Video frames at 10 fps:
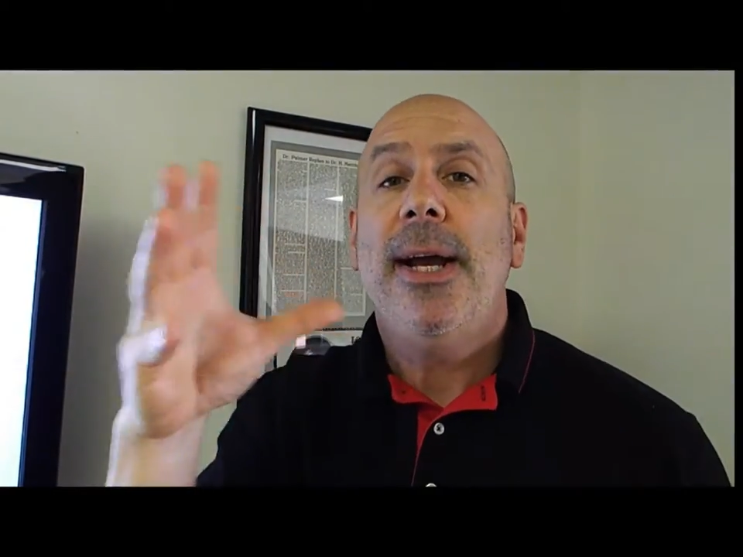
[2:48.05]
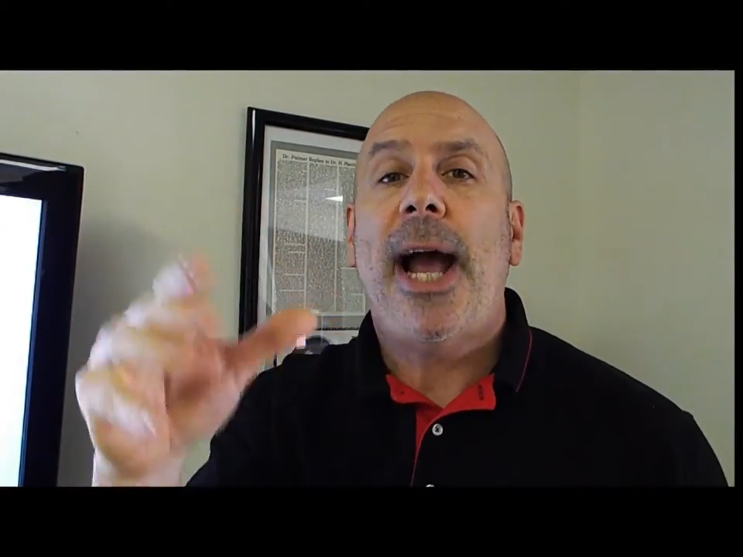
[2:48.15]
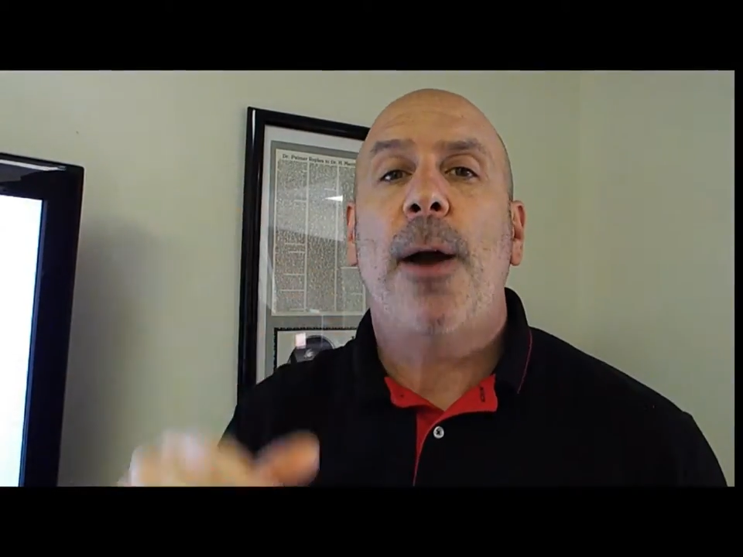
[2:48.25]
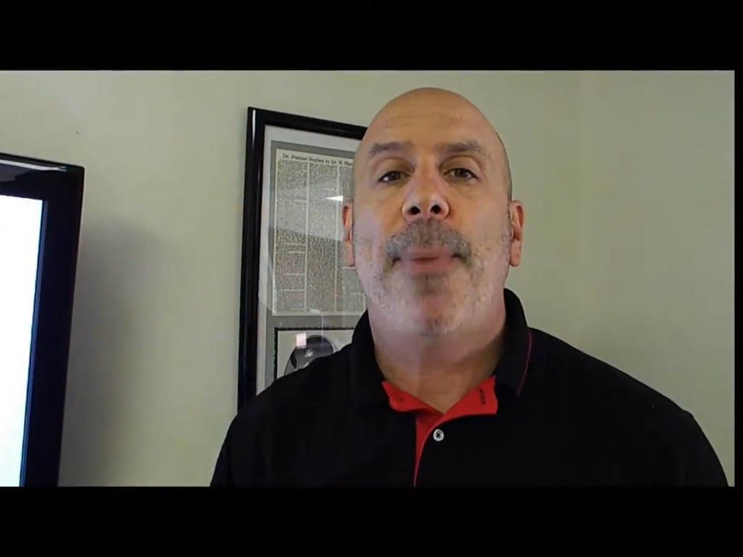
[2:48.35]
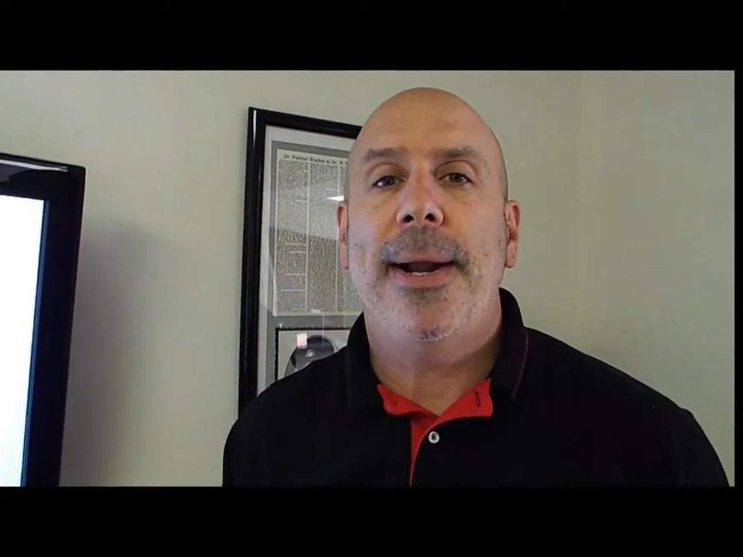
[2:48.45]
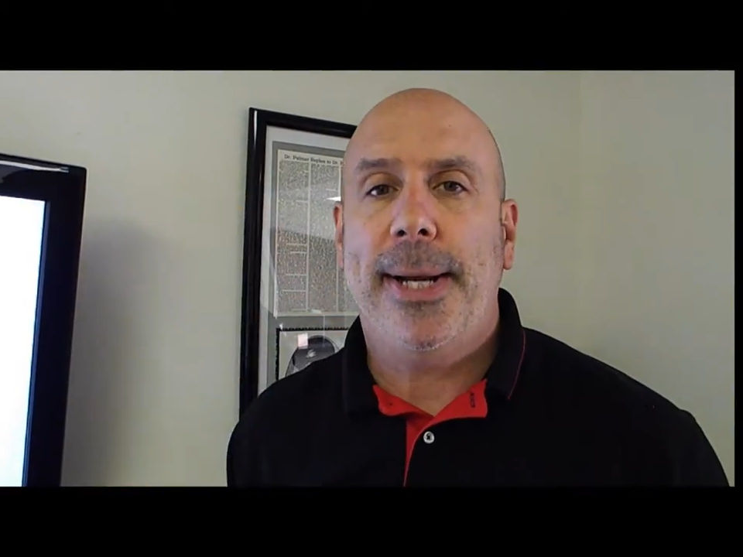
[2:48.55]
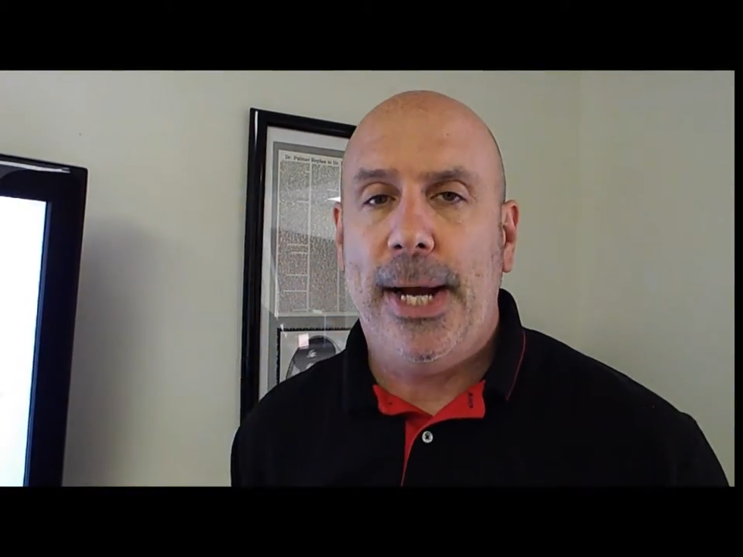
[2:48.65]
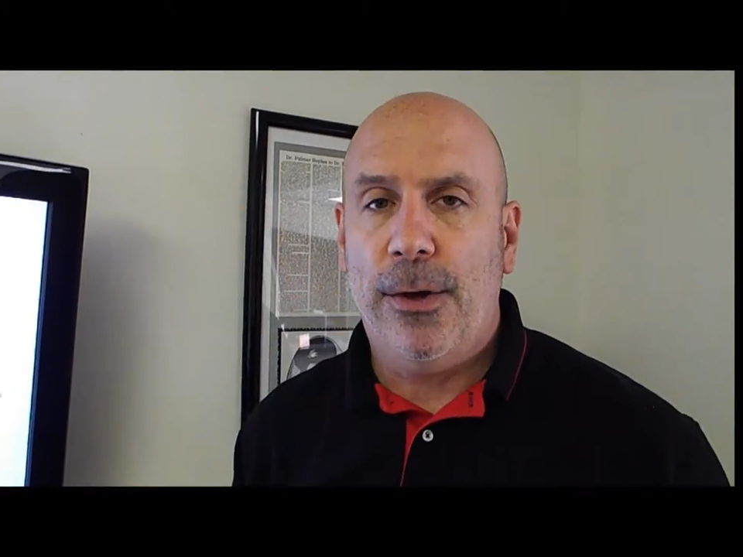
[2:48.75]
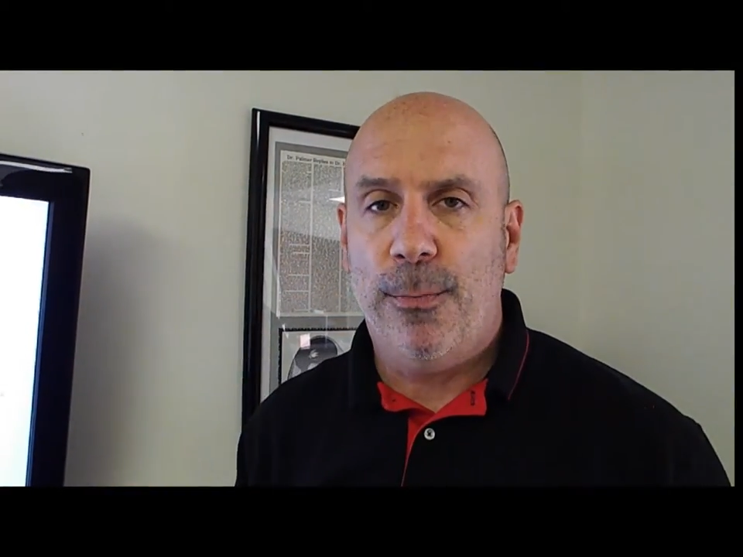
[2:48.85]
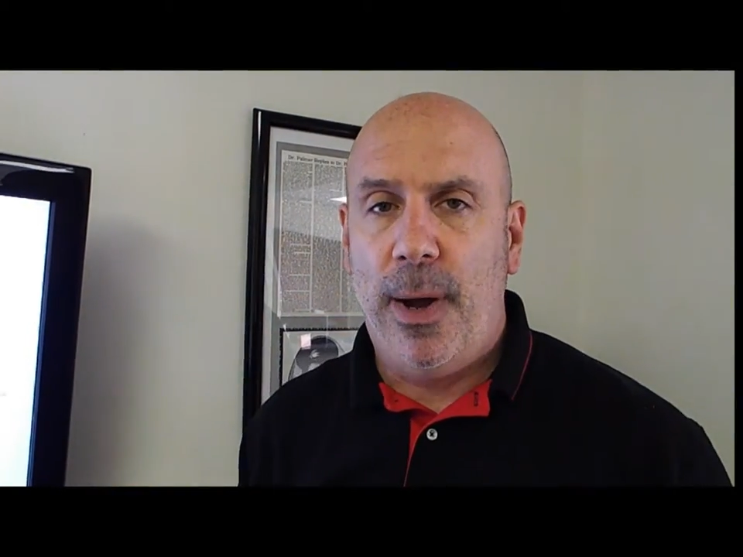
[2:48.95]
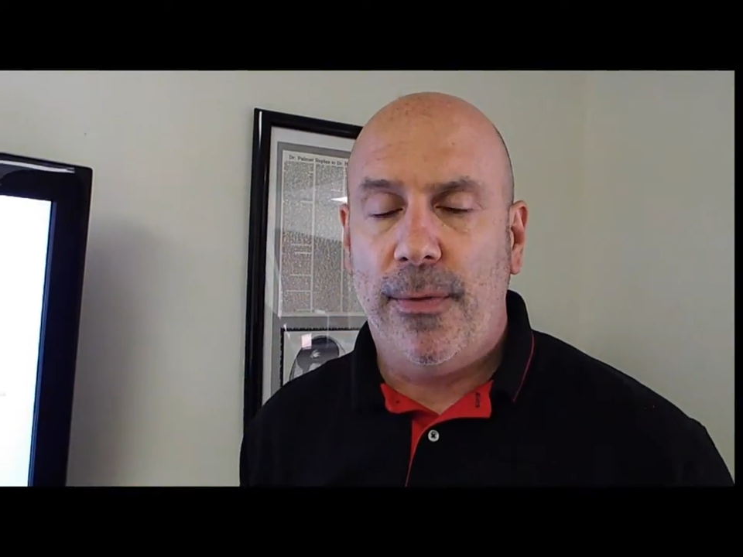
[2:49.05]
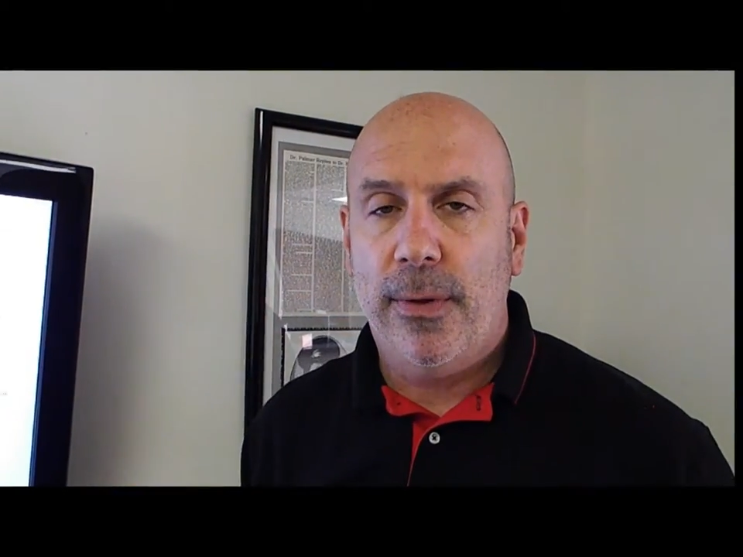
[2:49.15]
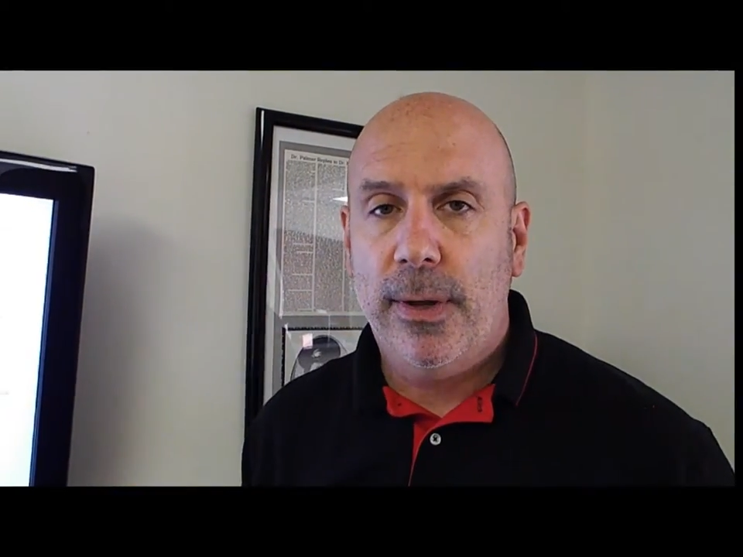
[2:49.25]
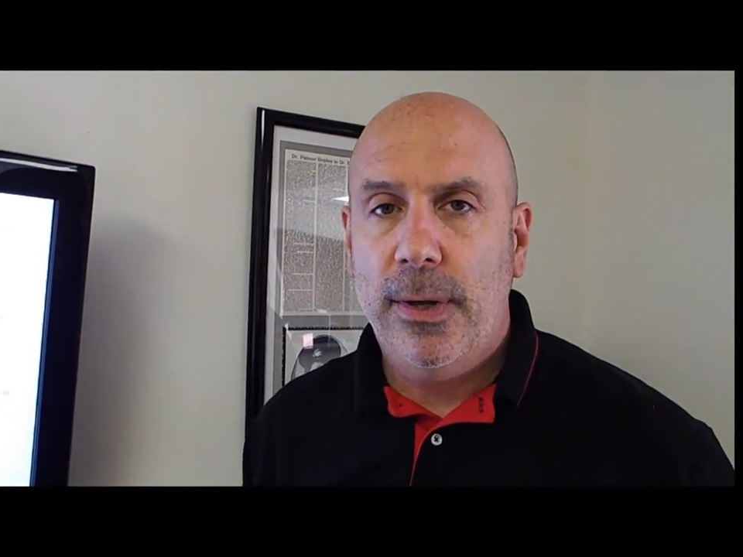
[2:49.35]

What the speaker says: Chiropractic Health Month.